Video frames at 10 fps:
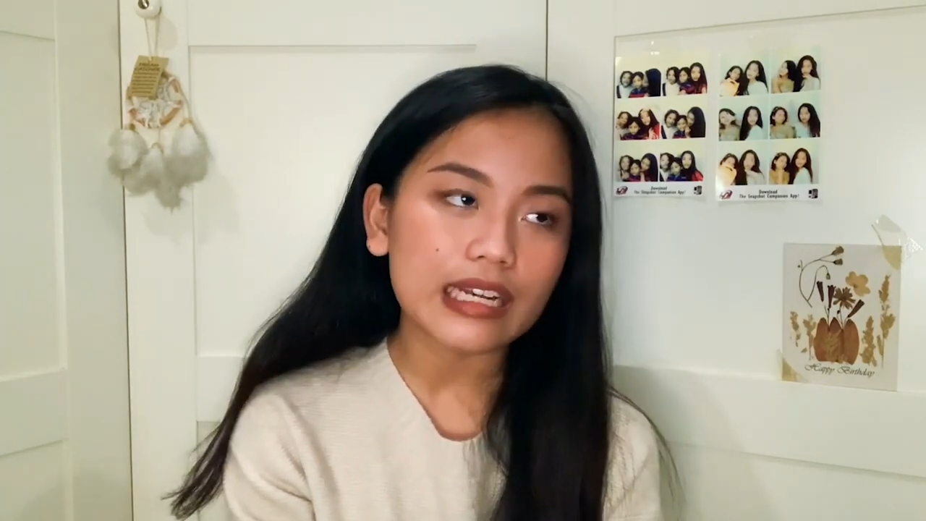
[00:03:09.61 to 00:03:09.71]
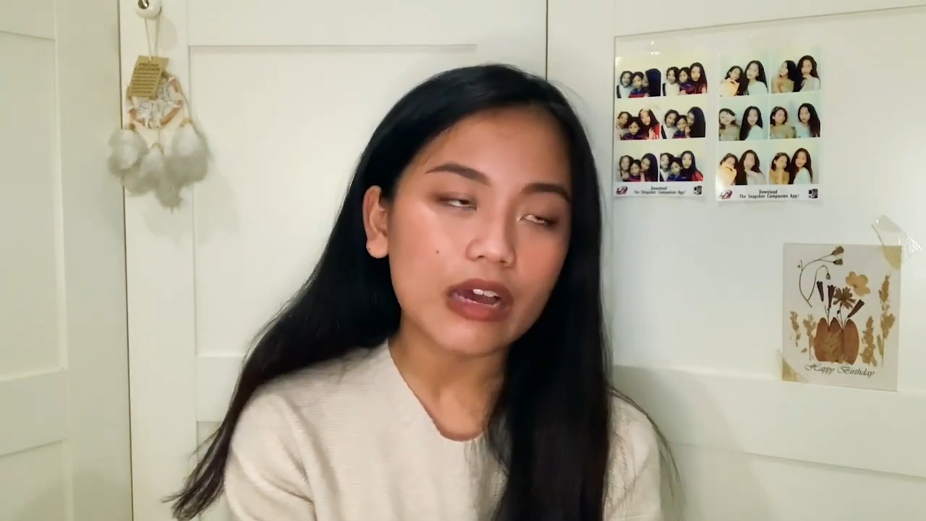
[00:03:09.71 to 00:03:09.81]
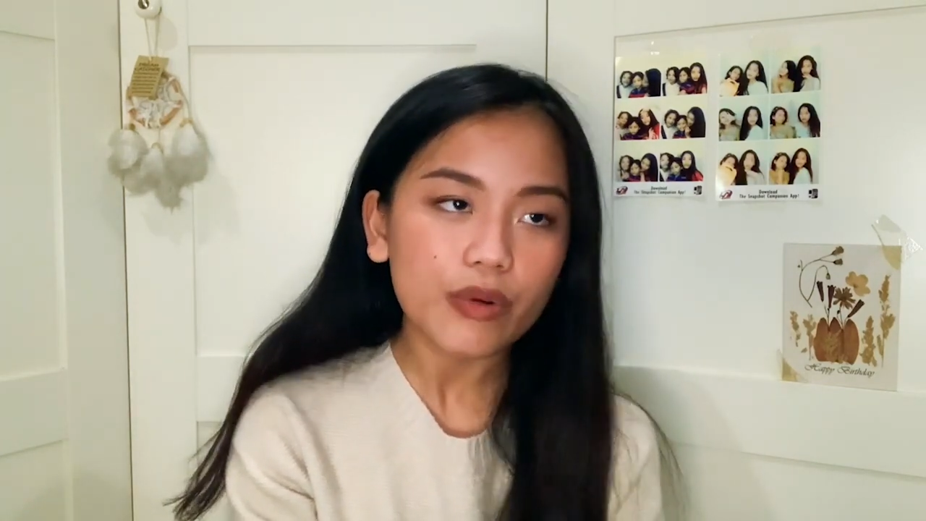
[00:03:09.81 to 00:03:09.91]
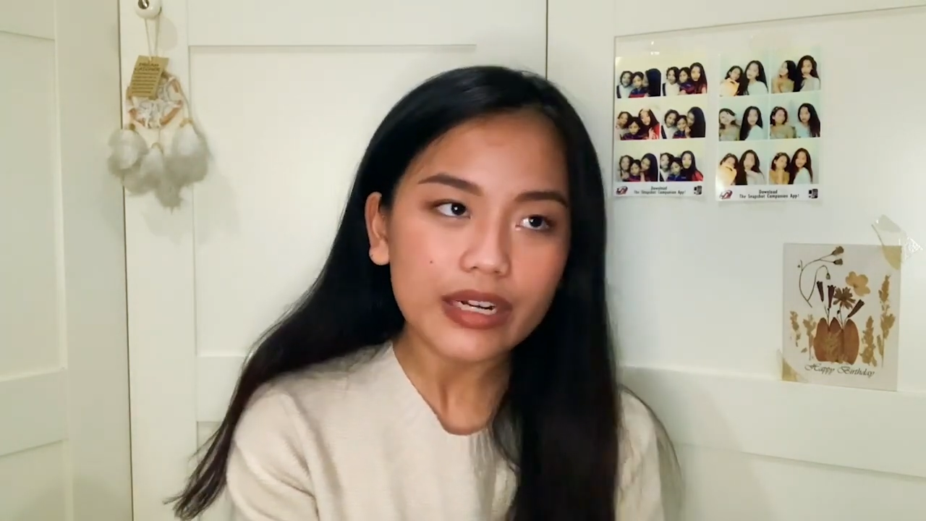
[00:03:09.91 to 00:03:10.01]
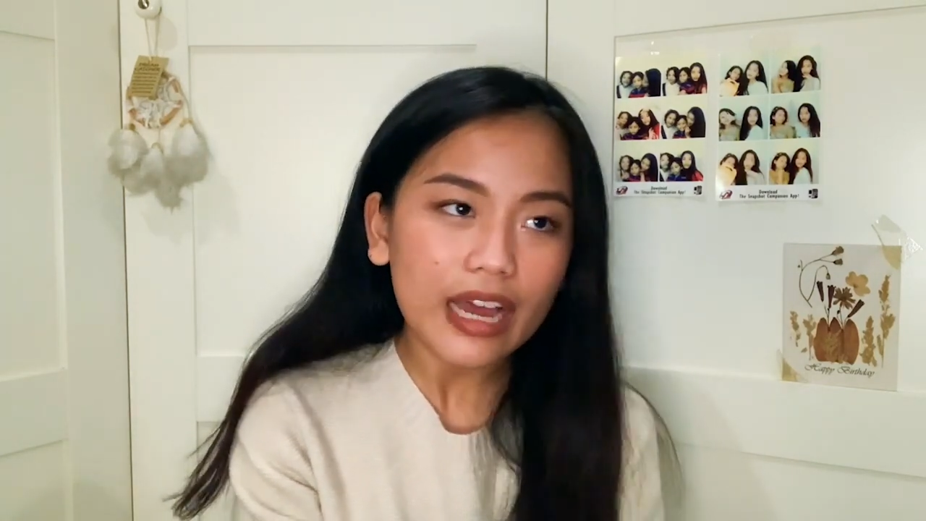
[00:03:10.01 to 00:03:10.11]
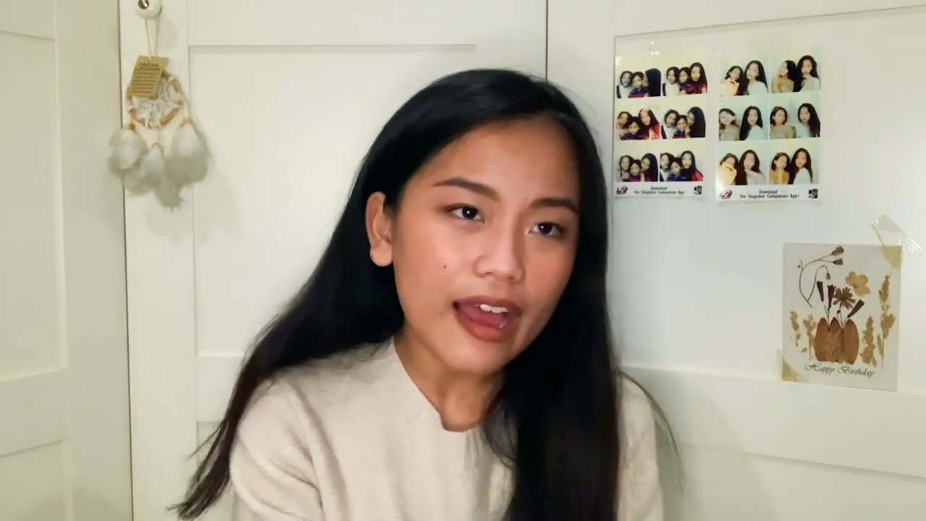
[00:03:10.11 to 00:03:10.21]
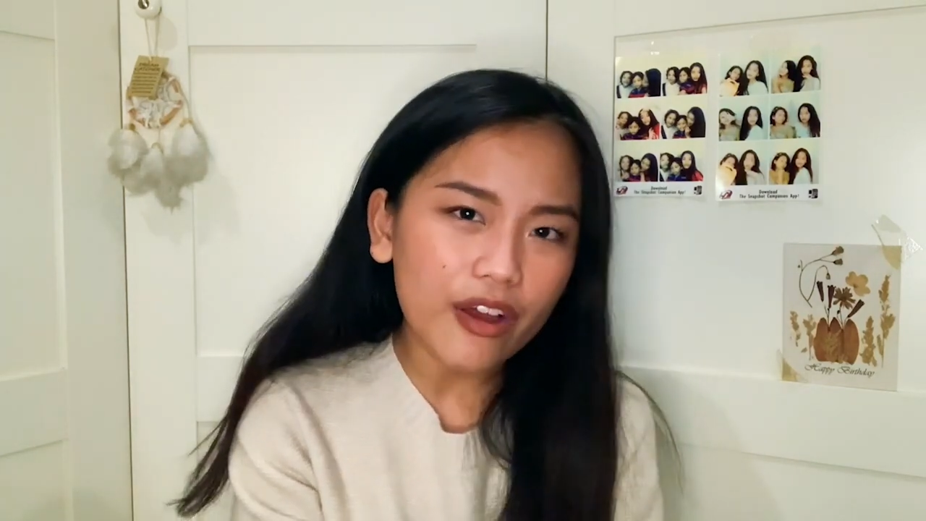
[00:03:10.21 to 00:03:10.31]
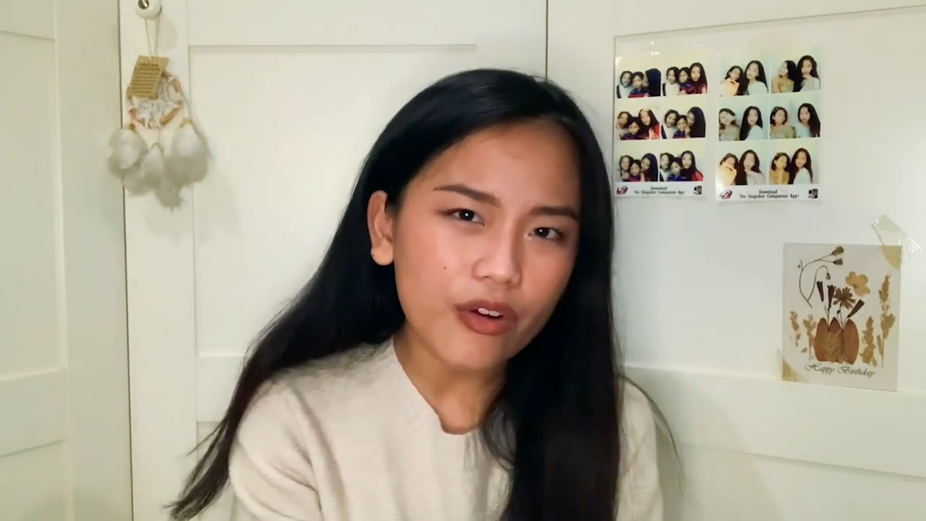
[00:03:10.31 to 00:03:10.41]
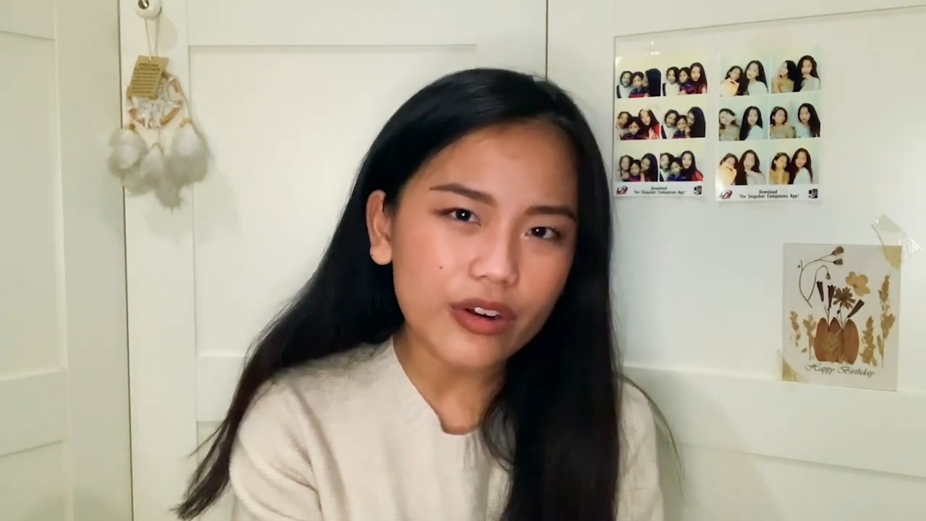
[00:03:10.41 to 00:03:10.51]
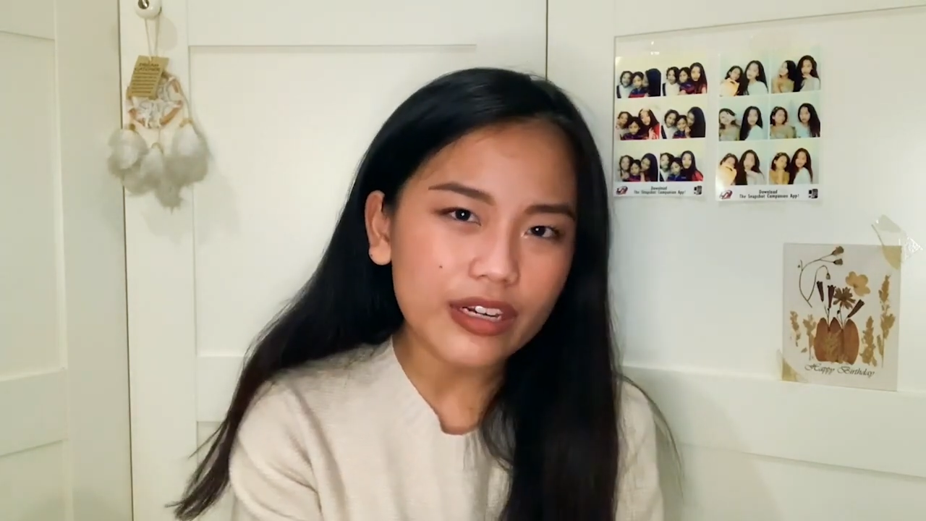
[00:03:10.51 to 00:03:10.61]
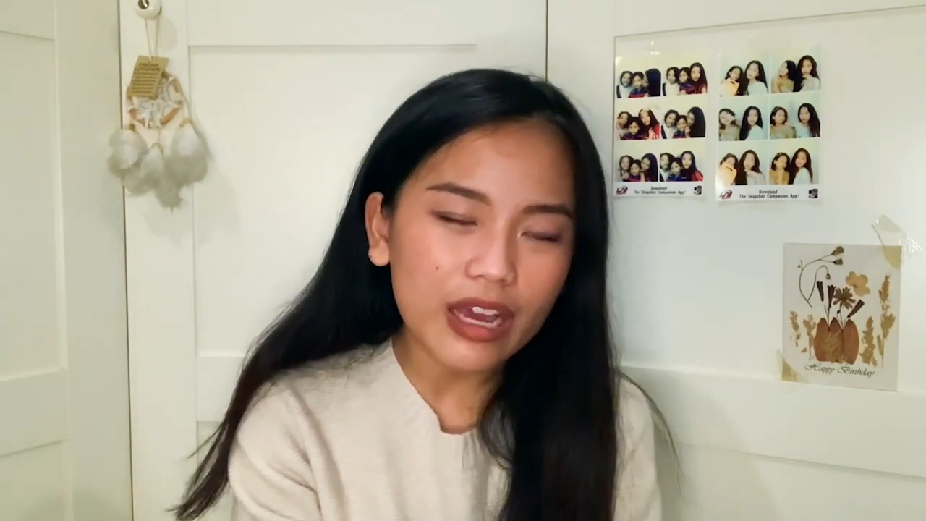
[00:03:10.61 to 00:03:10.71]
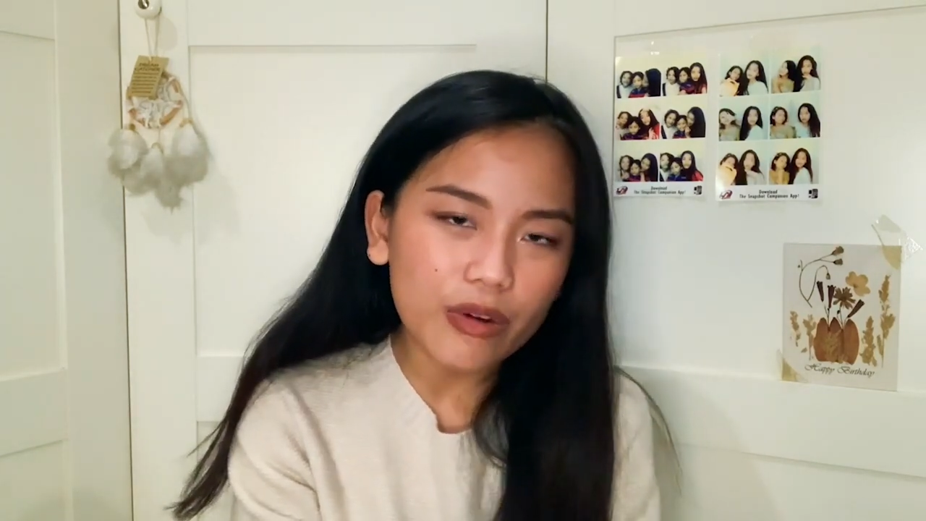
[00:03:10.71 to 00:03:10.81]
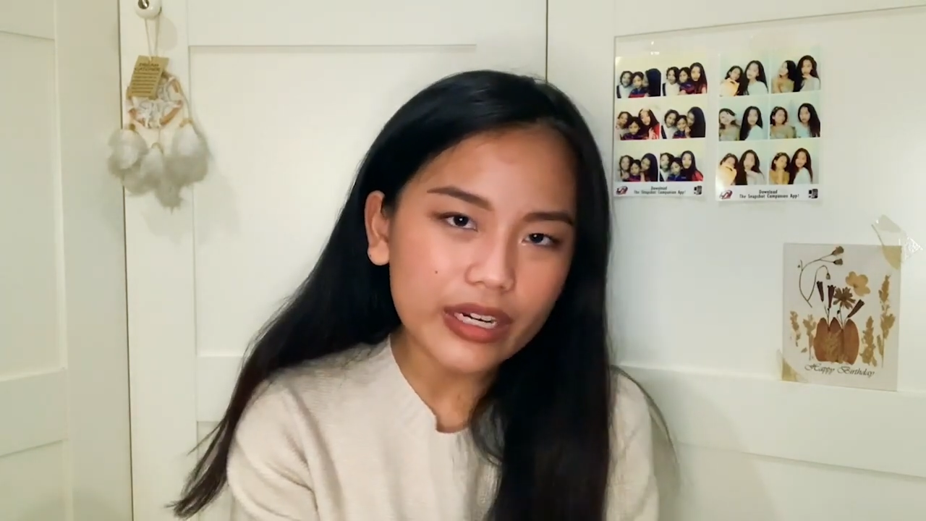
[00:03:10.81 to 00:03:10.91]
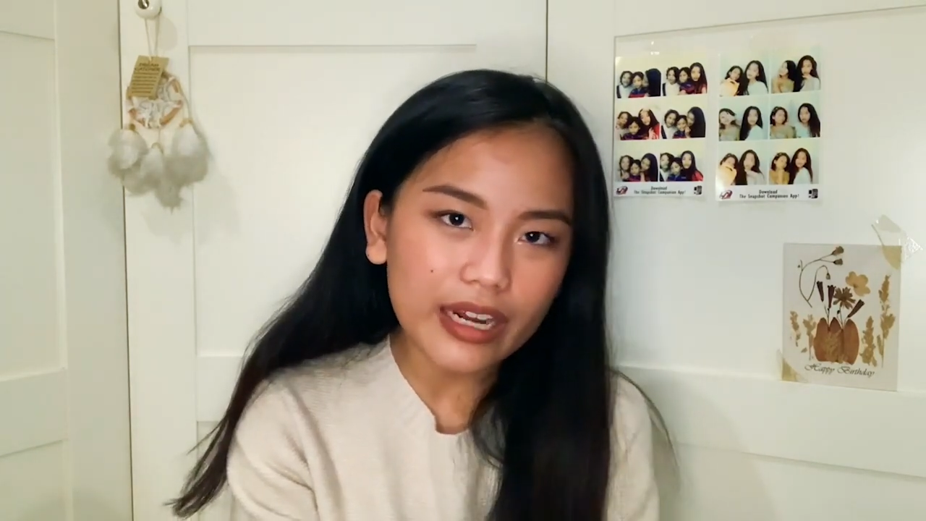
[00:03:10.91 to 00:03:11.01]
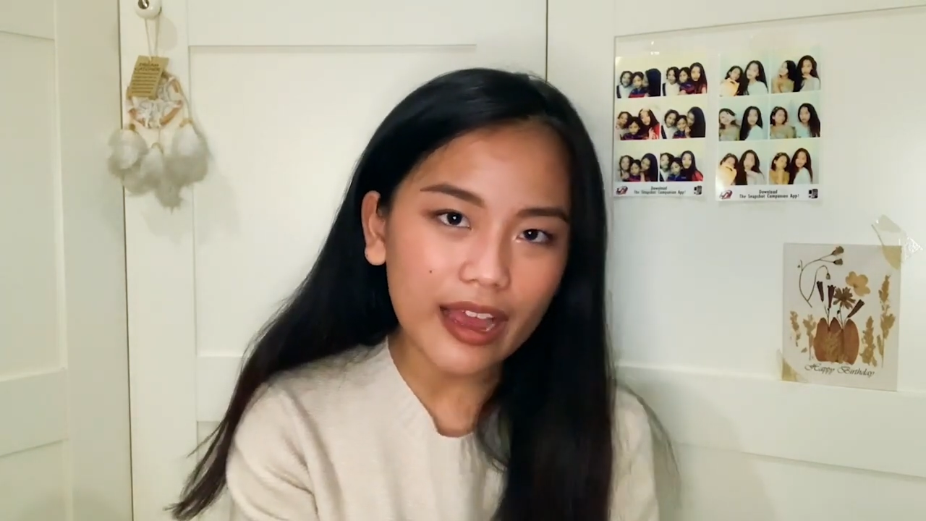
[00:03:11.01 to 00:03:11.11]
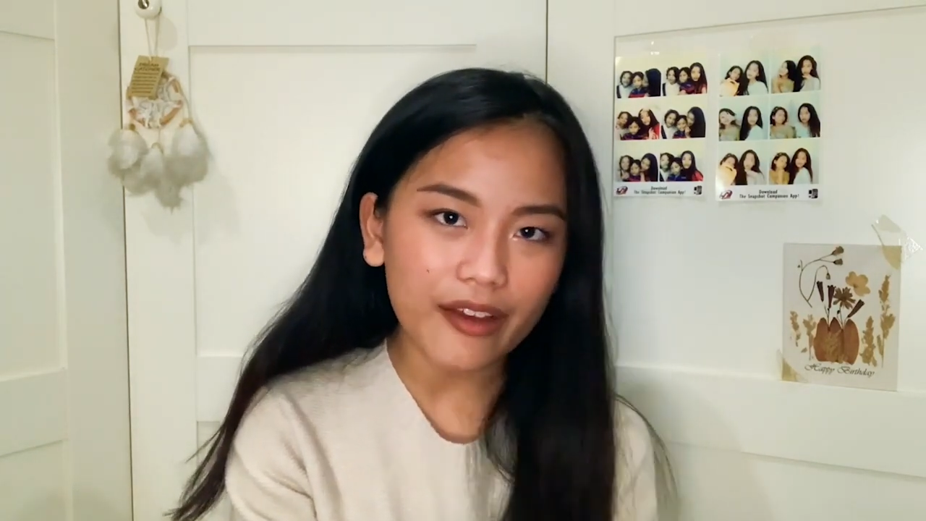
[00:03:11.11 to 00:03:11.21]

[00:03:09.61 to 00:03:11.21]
a